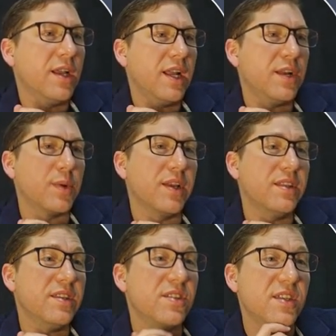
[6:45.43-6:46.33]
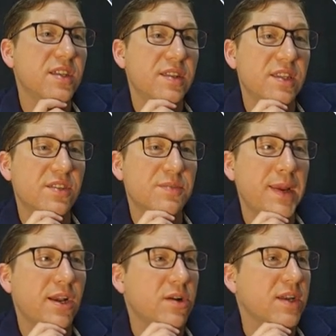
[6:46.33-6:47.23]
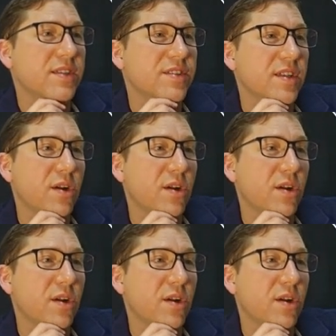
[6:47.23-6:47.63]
Anyway, this pair is